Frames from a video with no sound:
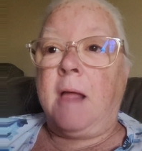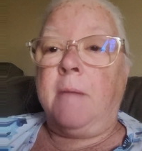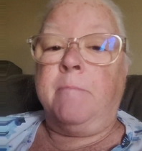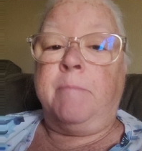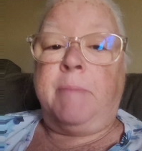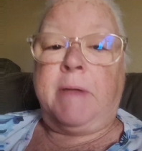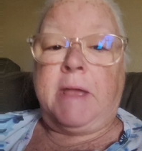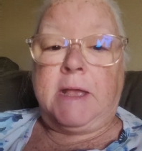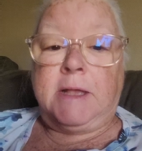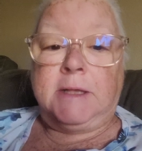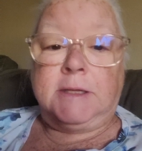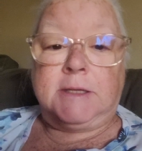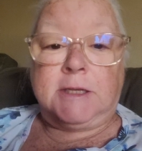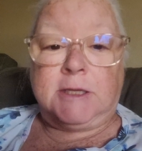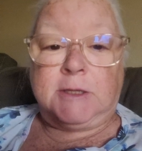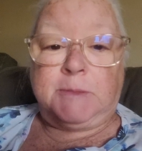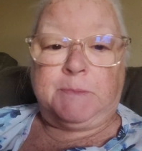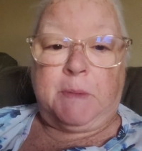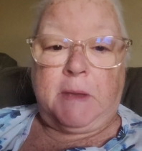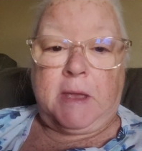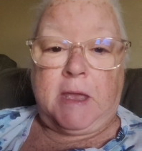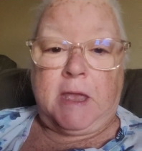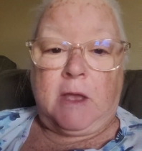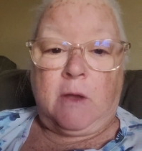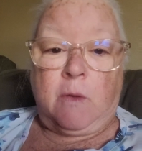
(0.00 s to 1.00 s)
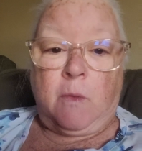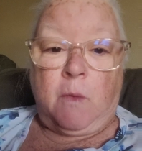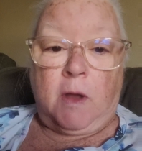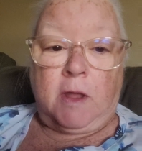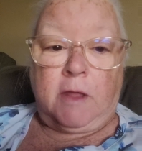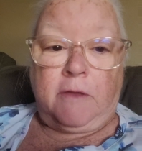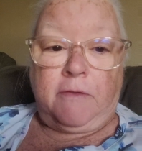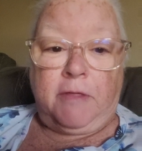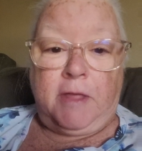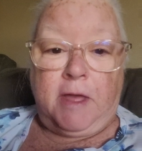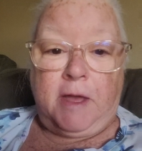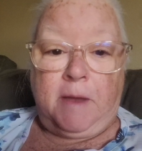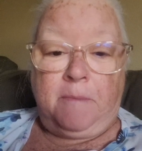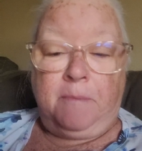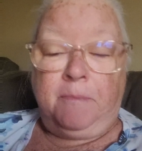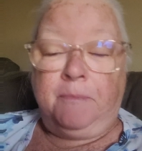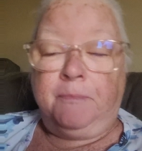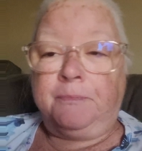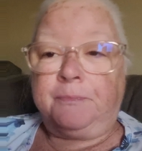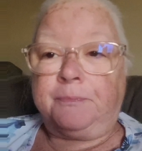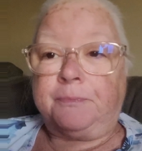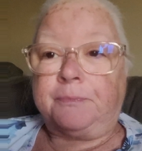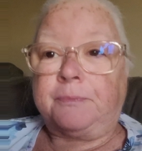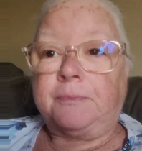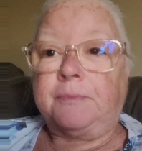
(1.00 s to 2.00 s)
beans is being one of them,
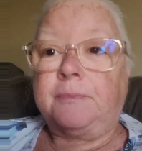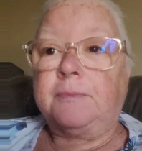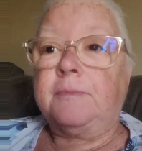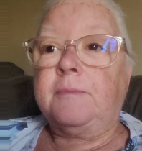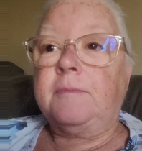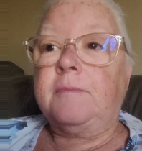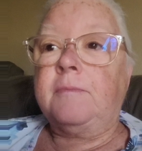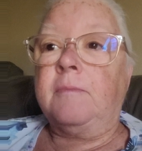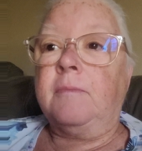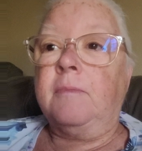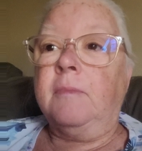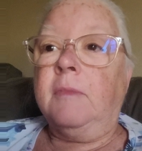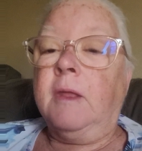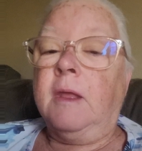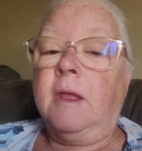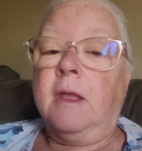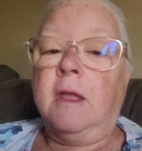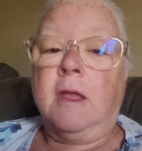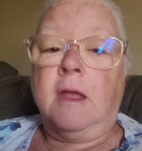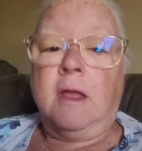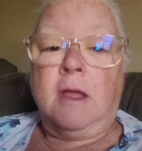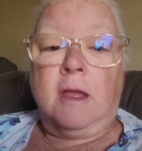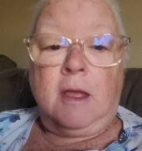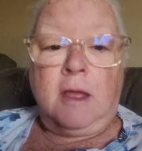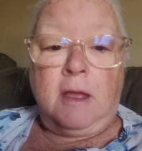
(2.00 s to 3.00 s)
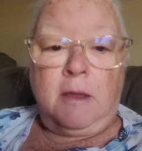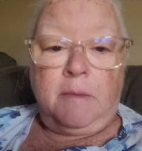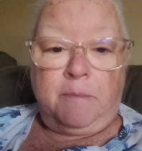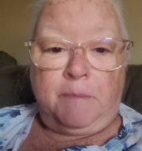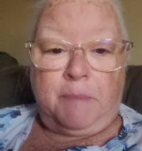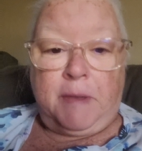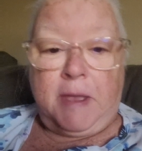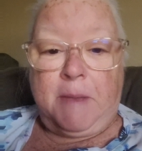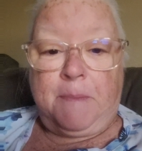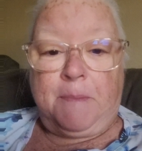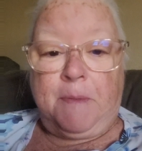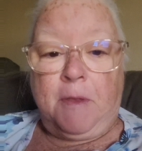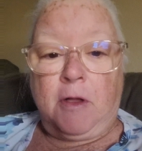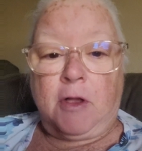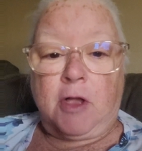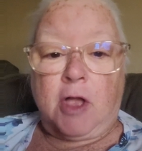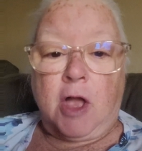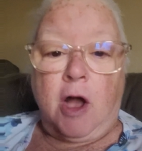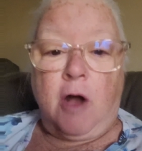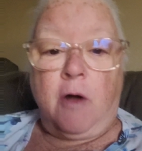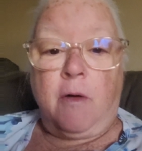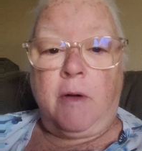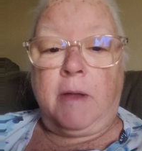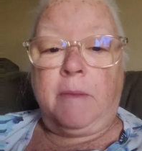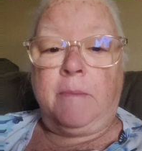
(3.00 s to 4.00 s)
people
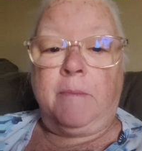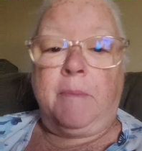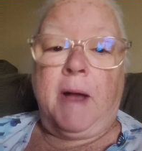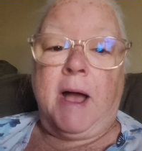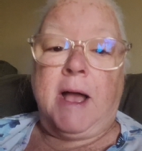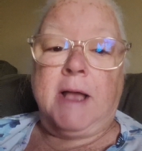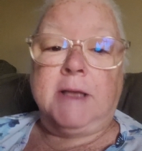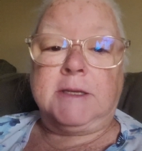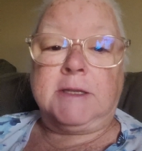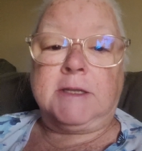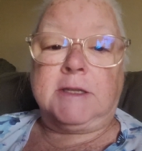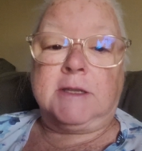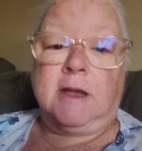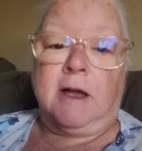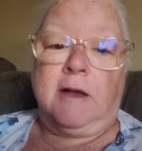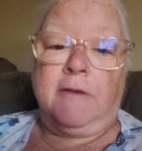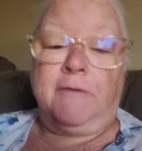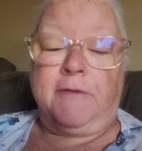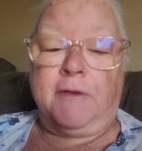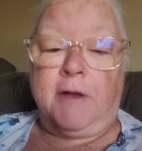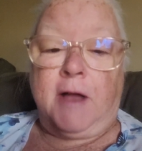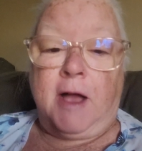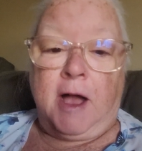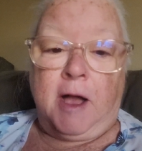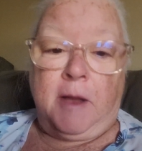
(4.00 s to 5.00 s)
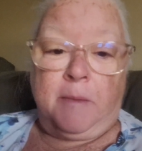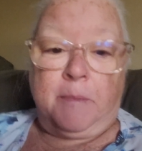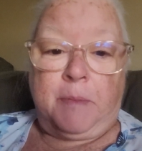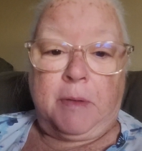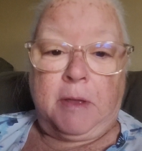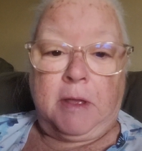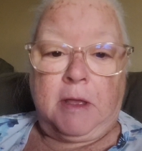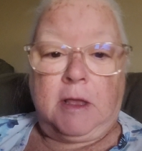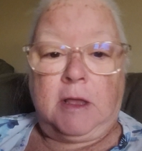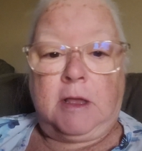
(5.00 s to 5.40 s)
go and buy stuff up.